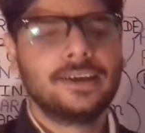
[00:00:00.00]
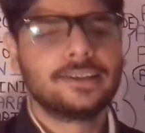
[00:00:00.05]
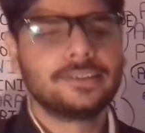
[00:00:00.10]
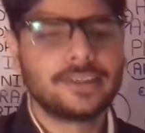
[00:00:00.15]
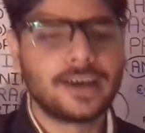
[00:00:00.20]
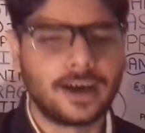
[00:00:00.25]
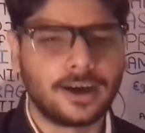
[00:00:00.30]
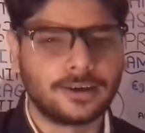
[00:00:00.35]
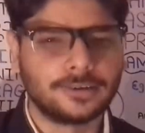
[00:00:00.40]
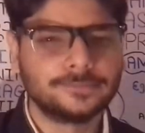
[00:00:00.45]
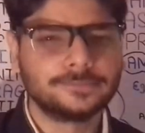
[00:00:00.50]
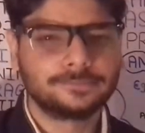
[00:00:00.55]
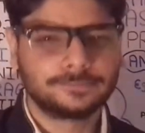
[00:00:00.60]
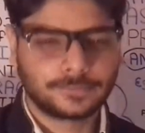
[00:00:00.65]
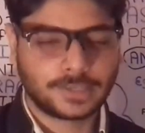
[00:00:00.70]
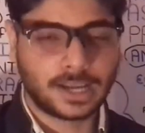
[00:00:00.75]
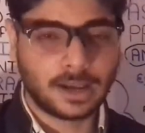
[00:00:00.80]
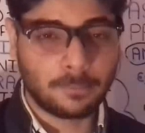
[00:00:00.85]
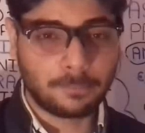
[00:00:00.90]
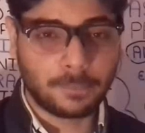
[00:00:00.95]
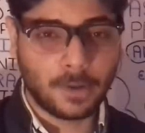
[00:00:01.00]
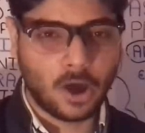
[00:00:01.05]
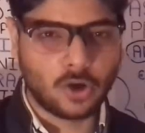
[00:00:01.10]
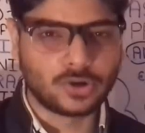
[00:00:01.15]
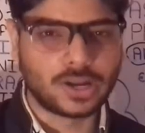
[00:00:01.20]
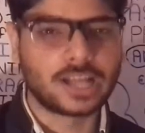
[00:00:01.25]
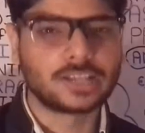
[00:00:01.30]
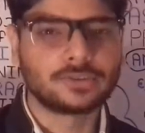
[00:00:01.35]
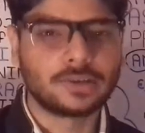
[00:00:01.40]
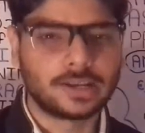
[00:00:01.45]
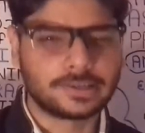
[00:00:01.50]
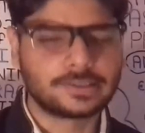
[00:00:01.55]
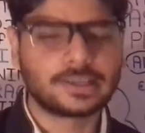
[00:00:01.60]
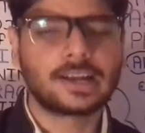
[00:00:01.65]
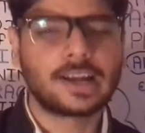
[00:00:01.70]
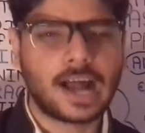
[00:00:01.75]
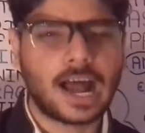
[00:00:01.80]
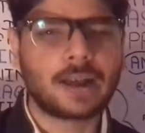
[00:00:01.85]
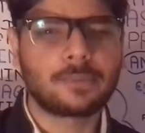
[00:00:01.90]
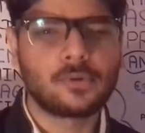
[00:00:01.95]
The compound as well as
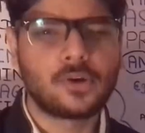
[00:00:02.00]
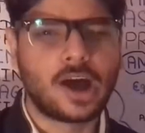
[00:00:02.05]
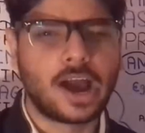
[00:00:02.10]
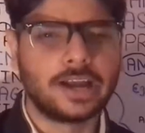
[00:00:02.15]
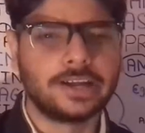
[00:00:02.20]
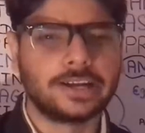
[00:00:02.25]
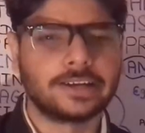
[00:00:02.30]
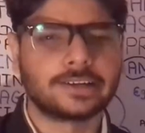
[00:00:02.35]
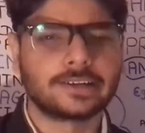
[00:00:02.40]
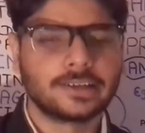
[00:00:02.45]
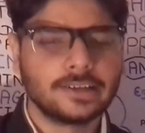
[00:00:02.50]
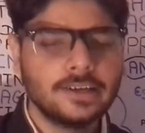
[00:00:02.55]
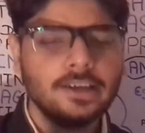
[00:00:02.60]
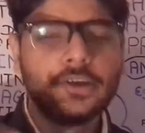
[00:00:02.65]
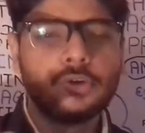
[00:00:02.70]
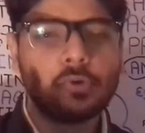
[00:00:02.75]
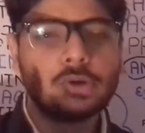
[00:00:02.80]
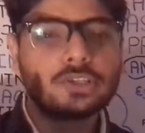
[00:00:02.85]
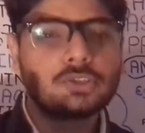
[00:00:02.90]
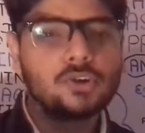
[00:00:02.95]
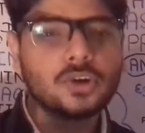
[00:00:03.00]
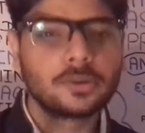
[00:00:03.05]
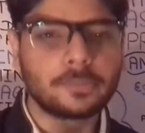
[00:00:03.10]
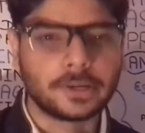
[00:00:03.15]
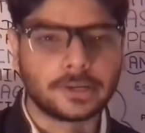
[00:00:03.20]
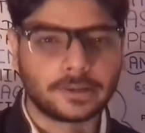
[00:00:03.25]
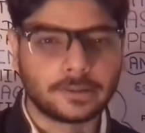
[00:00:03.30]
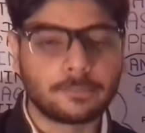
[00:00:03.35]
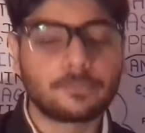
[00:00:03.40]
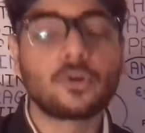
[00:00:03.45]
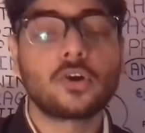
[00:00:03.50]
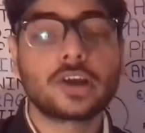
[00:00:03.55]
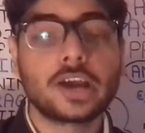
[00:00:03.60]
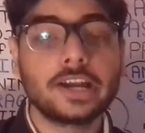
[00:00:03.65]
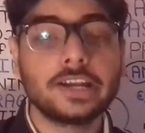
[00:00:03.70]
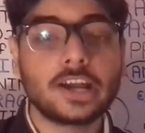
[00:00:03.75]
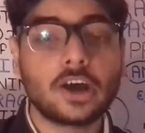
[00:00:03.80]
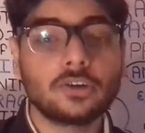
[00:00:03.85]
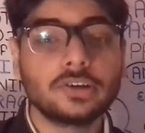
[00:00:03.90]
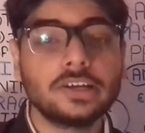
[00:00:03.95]
the carbohydrate which could be
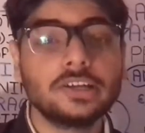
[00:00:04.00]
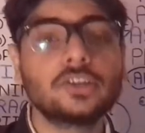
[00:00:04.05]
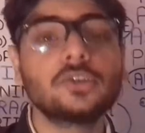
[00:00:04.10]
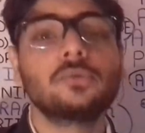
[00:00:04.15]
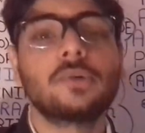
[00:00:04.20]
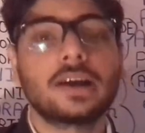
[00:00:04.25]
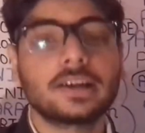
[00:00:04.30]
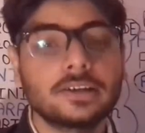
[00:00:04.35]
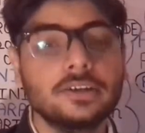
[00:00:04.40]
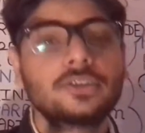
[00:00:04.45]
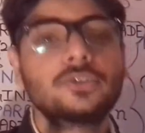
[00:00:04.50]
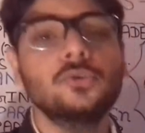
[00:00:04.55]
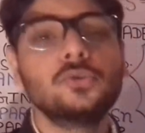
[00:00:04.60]
broken down into what?